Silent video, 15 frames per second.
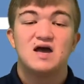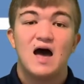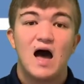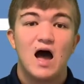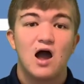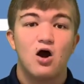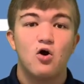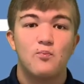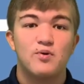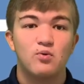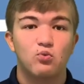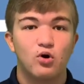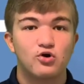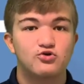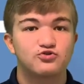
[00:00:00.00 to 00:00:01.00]
I hope it
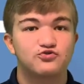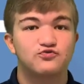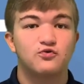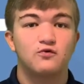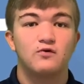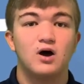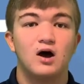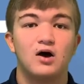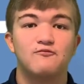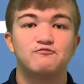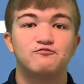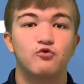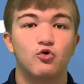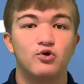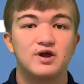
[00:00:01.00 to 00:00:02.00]
works
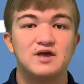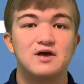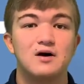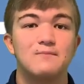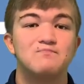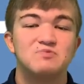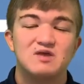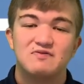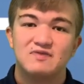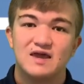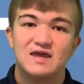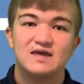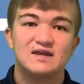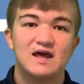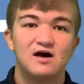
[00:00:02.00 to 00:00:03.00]
for him, that
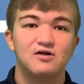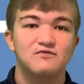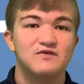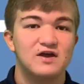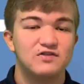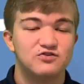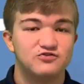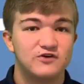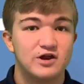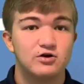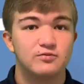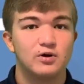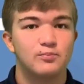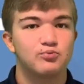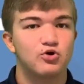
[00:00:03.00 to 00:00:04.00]
he can elevate this
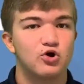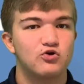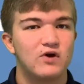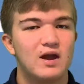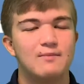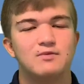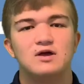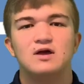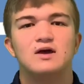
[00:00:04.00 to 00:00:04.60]
Vanderbilt program.